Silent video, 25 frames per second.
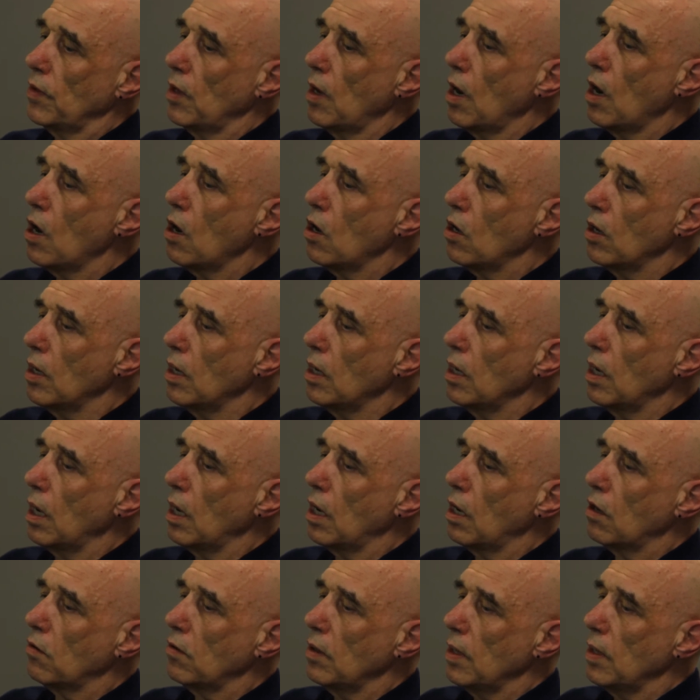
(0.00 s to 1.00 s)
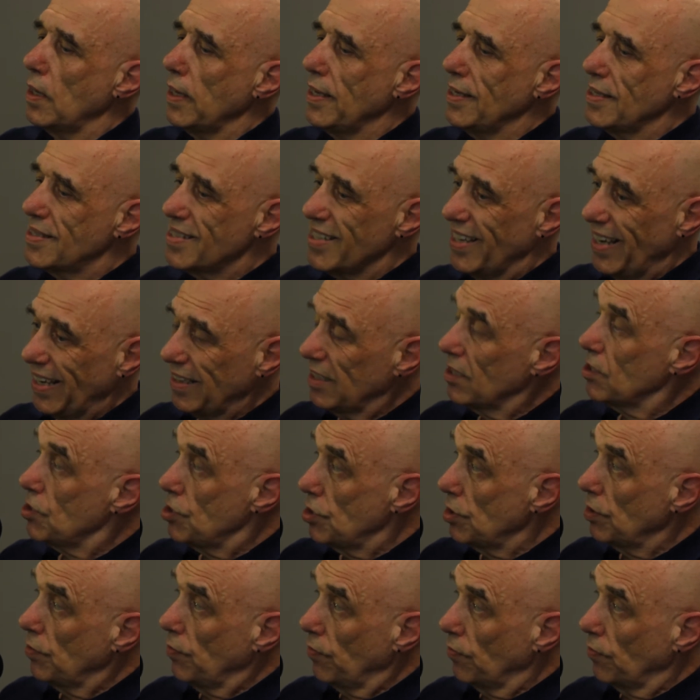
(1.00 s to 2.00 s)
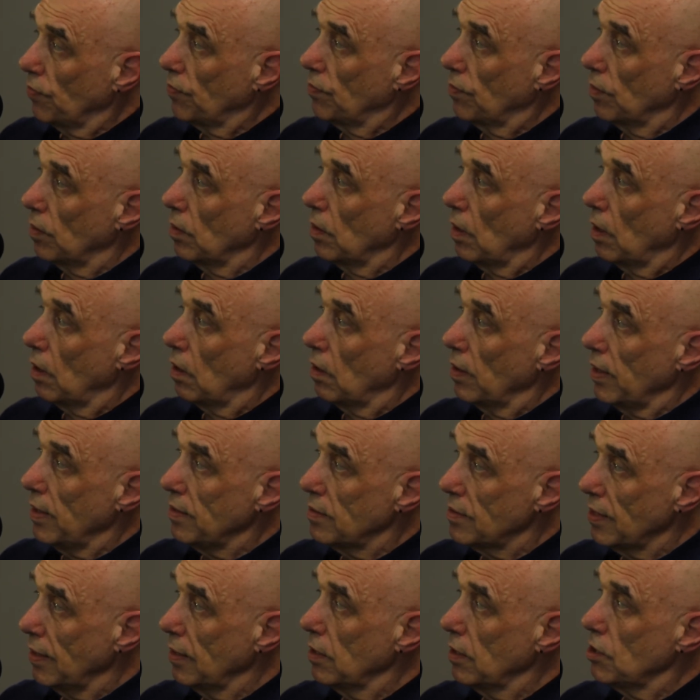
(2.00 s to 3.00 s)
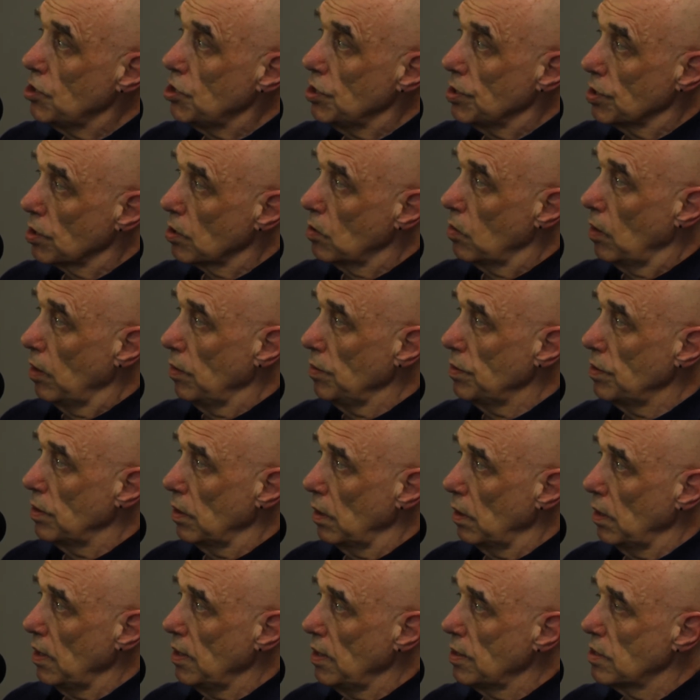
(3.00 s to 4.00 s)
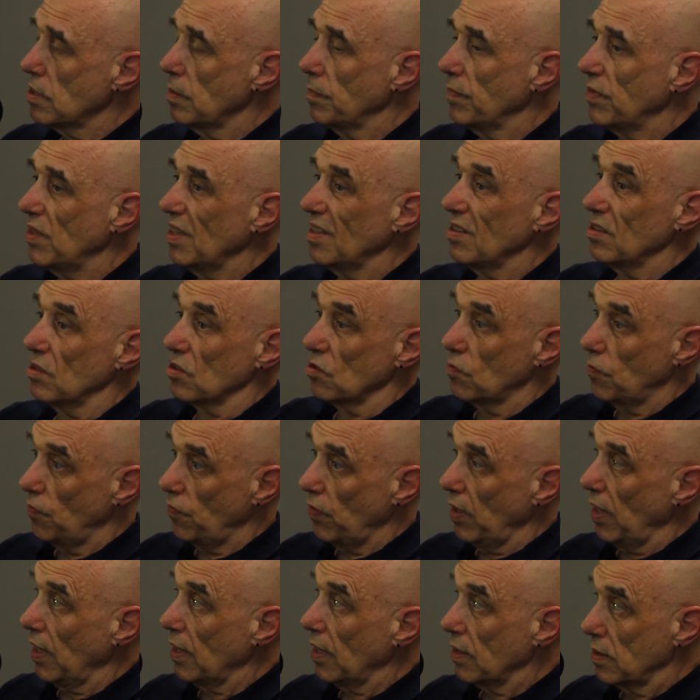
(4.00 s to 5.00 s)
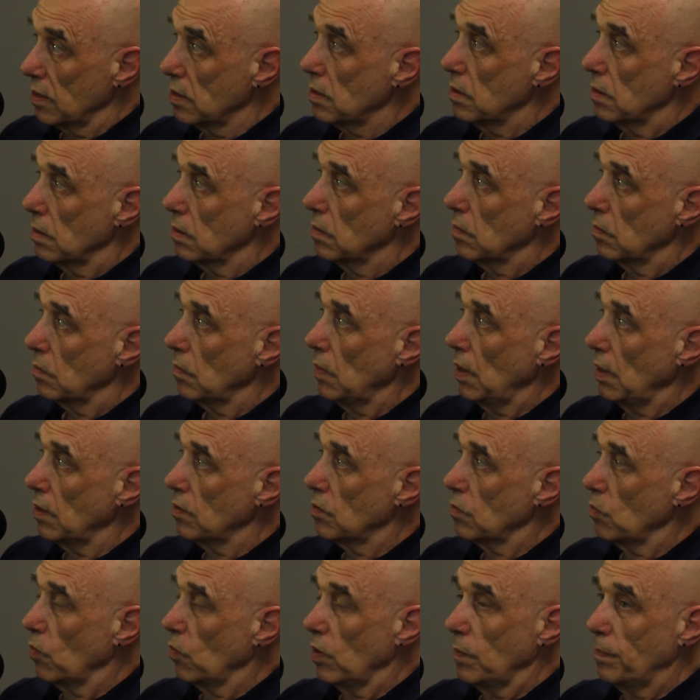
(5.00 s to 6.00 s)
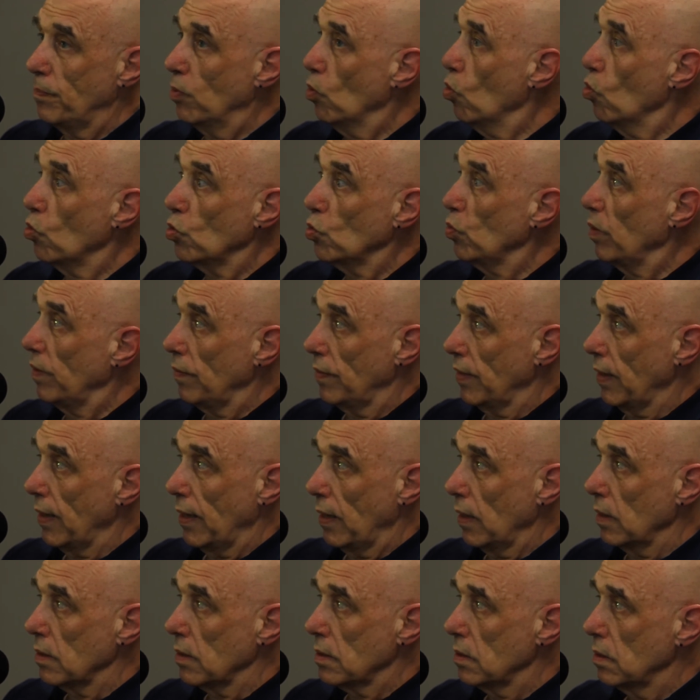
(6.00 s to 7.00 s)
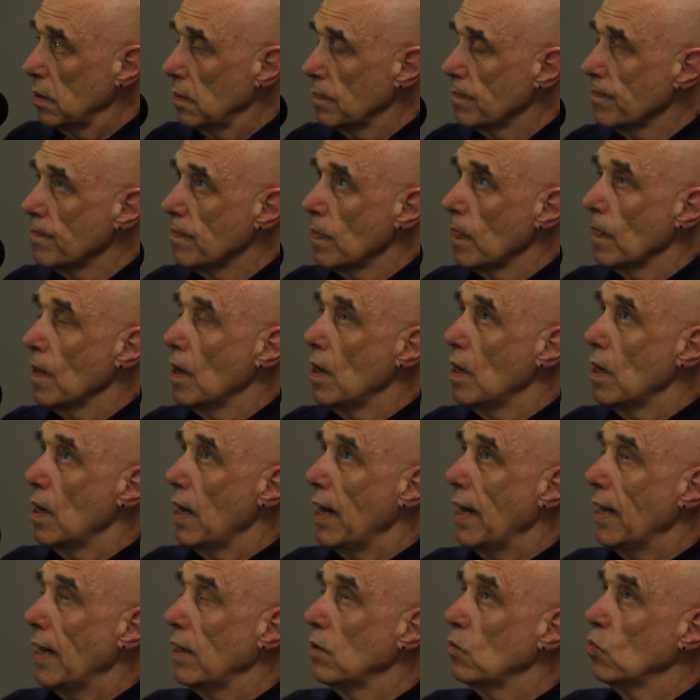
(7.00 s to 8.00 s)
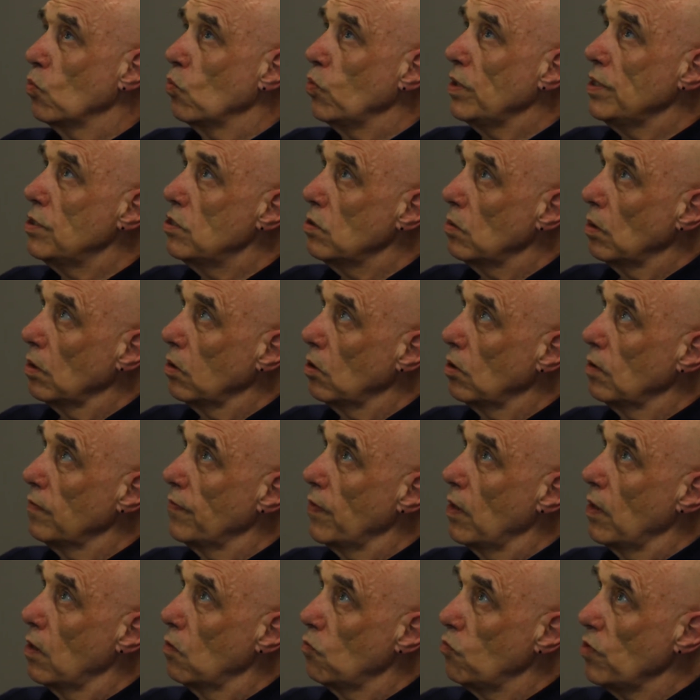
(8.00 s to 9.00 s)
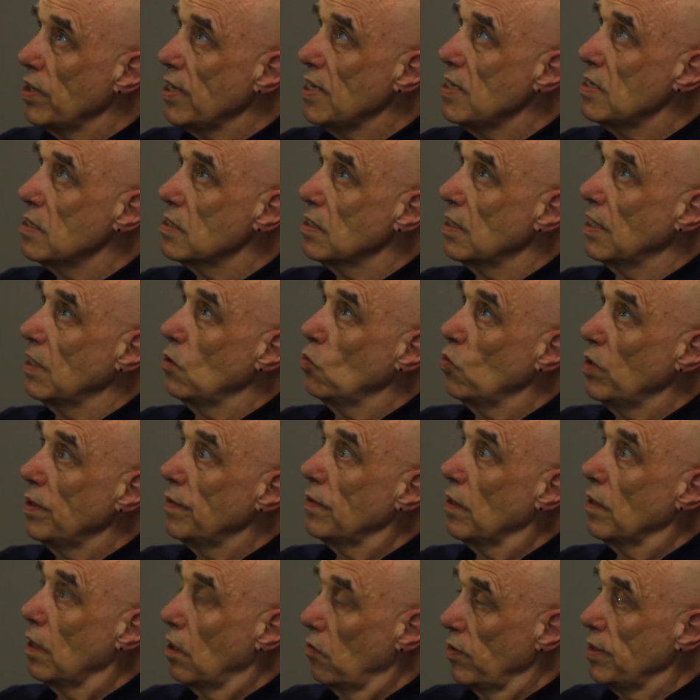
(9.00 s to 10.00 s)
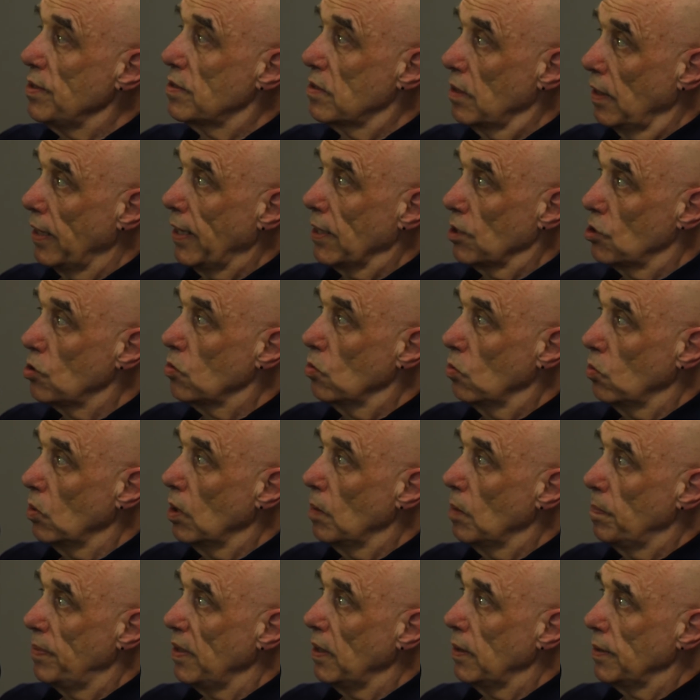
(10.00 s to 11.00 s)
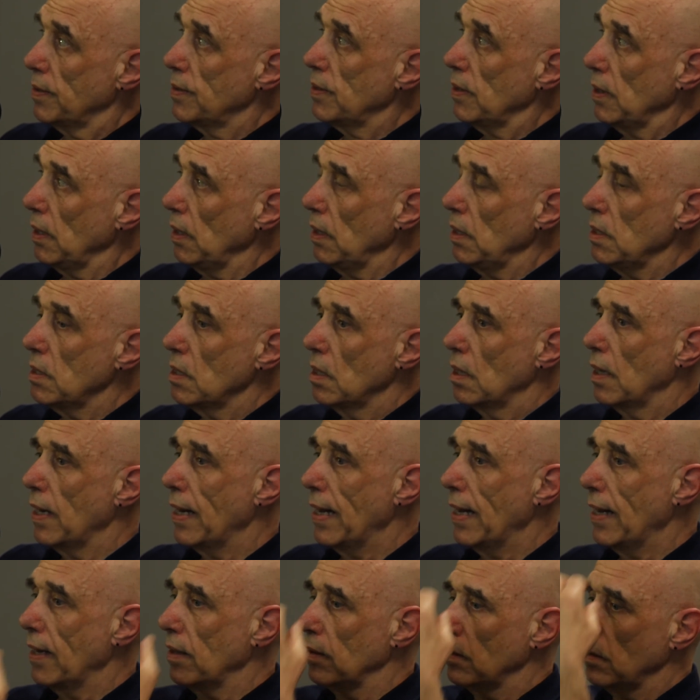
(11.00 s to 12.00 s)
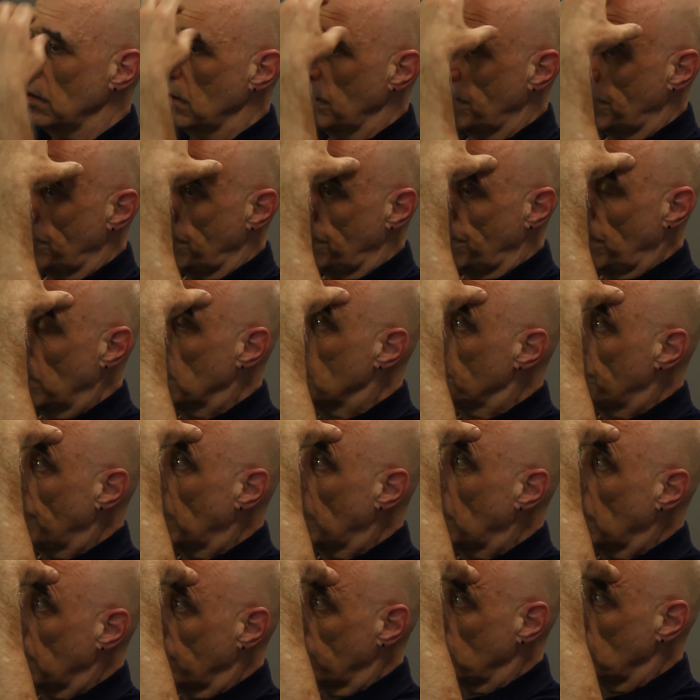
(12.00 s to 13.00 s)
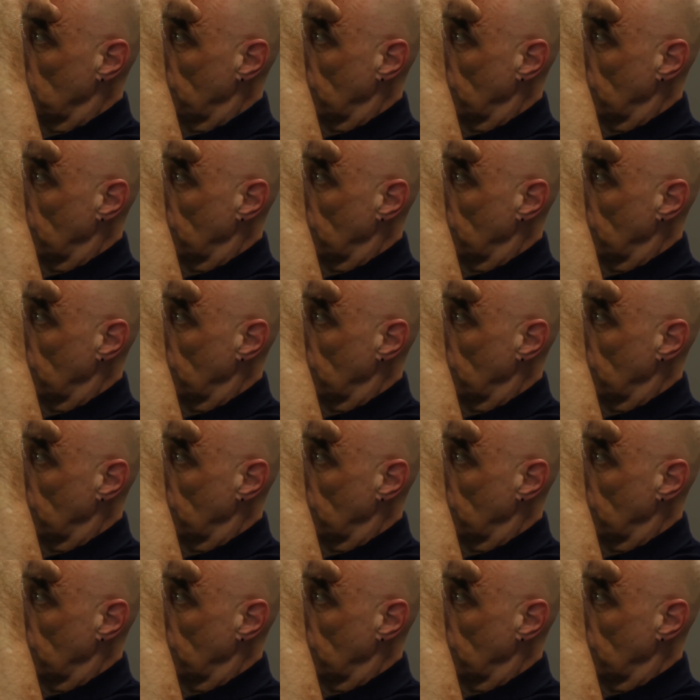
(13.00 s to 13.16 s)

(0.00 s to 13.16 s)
Our intelligence quota is something that's fixed. We're born with that, and we do a lot of our reasoning with our intellectual ability at the front part of the